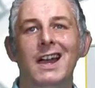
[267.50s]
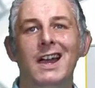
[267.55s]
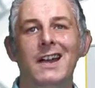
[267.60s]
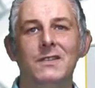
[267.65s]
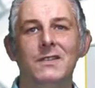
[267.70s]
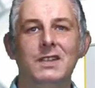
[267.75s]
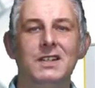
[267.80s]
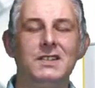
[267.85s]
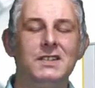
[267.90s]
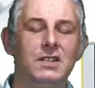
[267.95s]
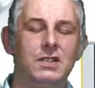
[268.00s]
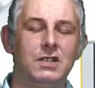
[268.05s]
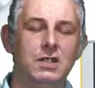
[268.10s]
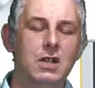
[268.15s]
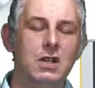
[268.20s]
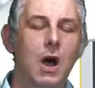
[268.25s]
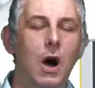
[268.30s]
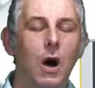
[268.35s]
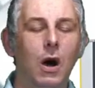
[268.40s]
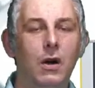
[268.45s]
This is
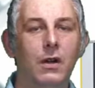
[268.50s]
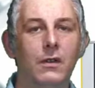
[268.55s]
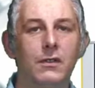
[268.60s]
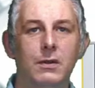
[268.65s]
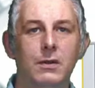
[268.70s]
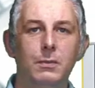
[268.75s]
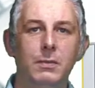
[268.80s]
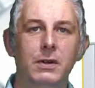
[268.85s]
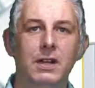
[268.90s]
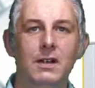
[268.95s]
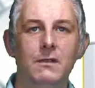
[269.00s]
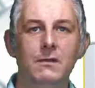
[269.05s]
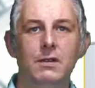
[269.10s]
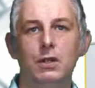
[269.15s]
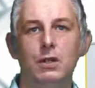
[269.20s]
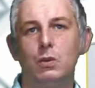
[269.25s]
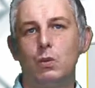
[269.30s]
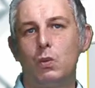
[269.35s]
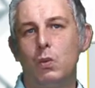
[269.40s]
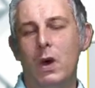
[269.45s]
not the
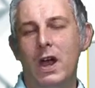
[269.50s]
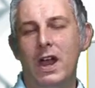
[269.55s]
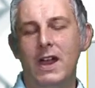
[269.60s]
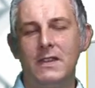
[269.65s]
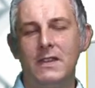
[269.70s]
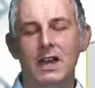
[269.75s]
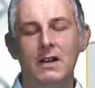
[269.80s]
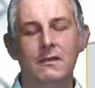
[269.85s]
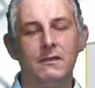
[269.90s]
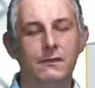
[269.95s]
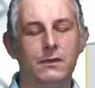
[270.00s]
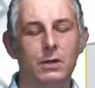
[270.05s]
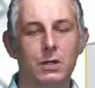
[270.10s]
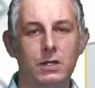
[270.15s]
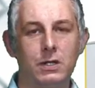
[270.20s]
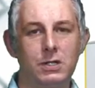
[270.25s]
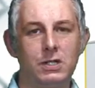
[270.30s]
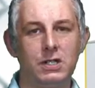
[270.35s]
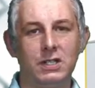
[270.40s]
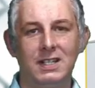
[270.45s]
period where that
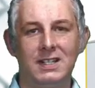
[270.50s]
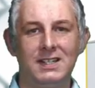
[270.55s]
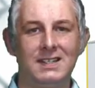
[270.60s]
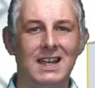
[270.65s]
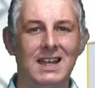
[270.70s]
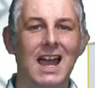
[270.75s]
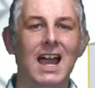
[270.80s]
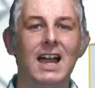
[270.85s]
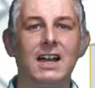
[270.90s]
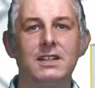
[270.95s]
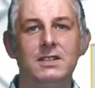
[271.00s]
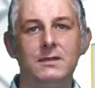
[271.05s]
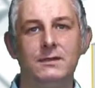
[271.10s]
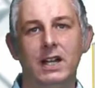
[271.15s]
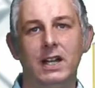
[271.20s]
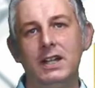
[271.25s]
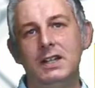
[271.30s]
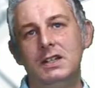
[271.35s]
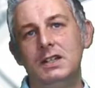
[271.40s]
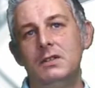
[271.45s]
function is
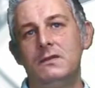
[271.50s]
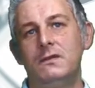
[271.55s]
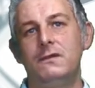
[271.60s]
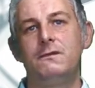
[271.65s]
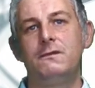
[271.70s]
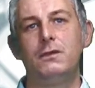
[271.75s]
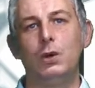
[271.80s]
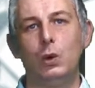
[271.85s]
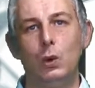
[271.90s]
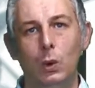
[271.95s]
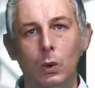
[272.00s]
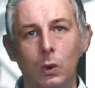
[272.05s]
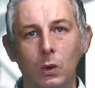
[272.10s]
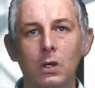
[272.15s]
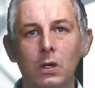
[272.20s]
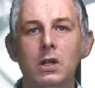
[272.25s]
activated for,